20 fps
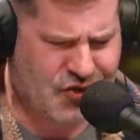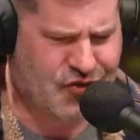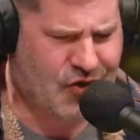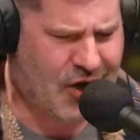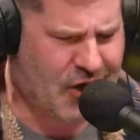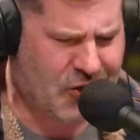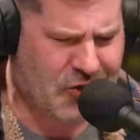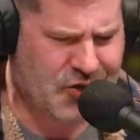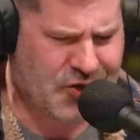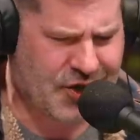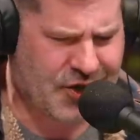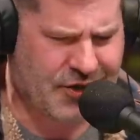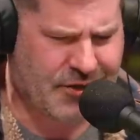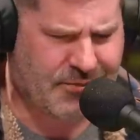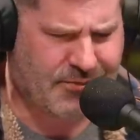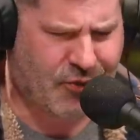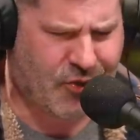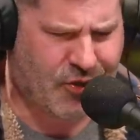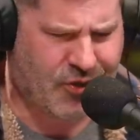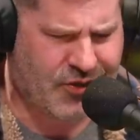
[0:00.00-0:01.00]
truckers at the
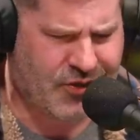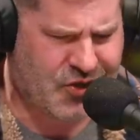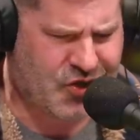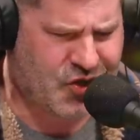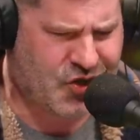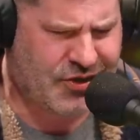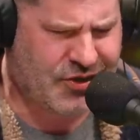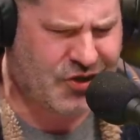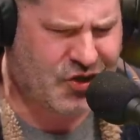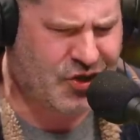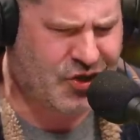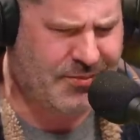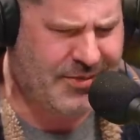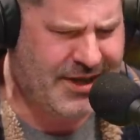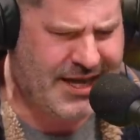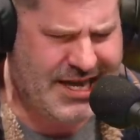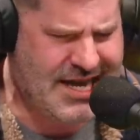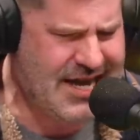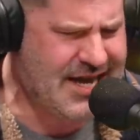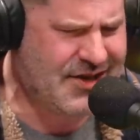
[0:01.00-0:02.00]
border. This should
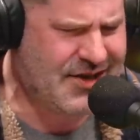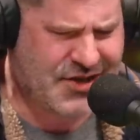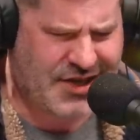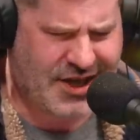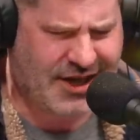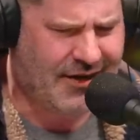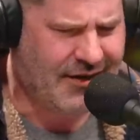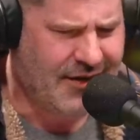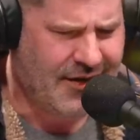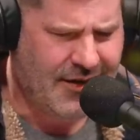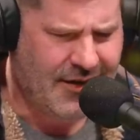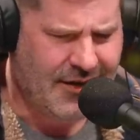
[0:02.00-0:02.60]
be easy.